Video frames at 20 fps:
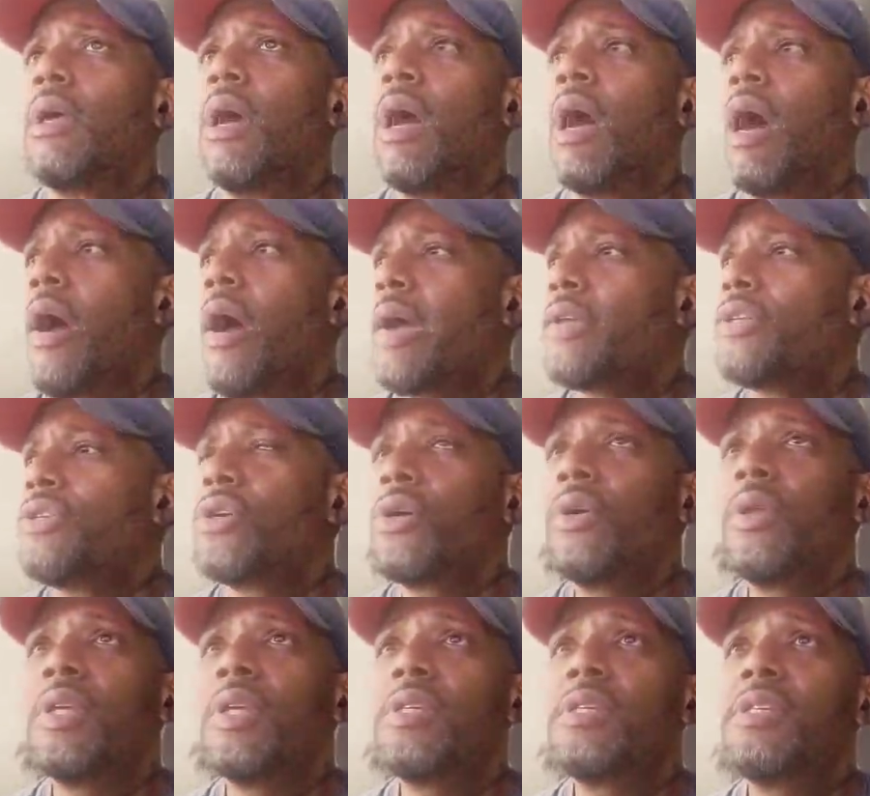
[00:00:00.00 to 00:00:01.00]
Alright, so
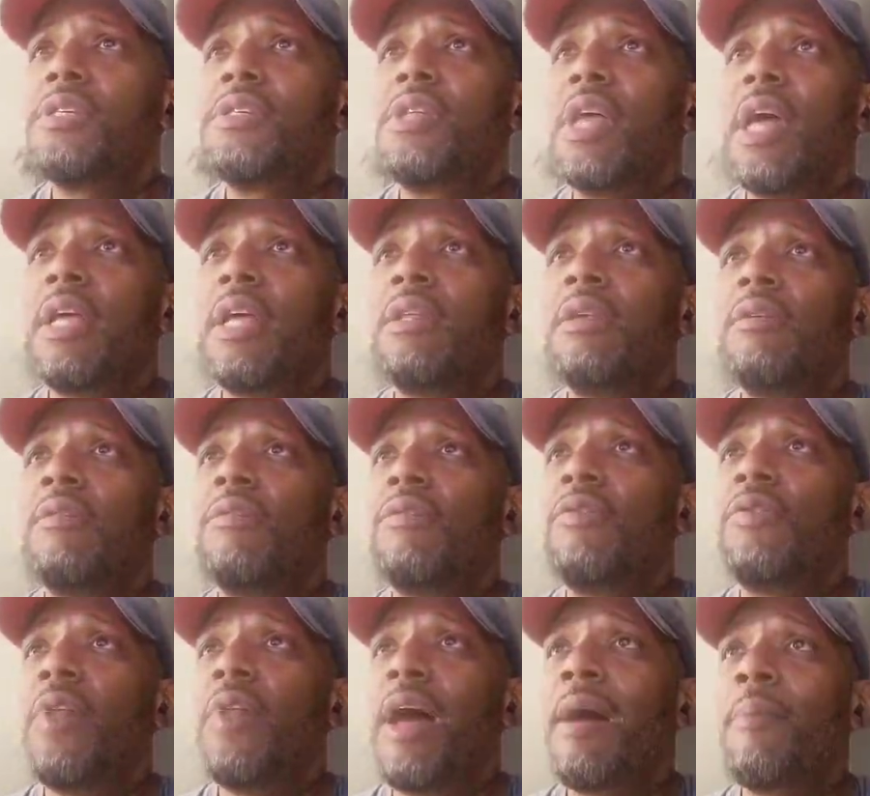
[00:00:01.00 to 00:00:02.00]
this is the end
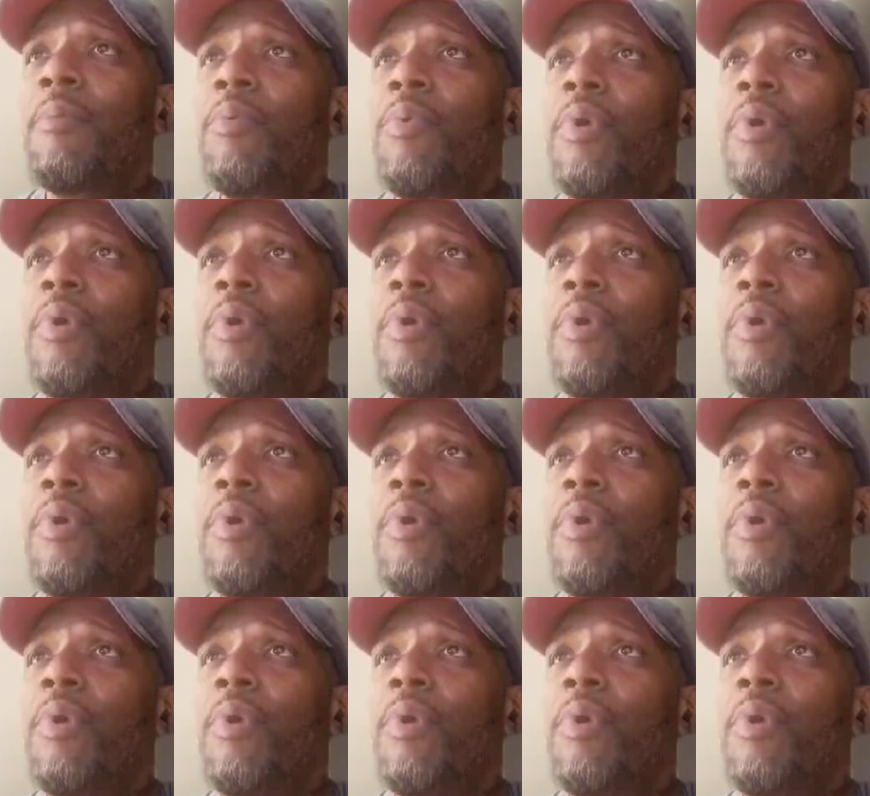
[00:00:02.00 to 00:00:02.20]
of lap 1.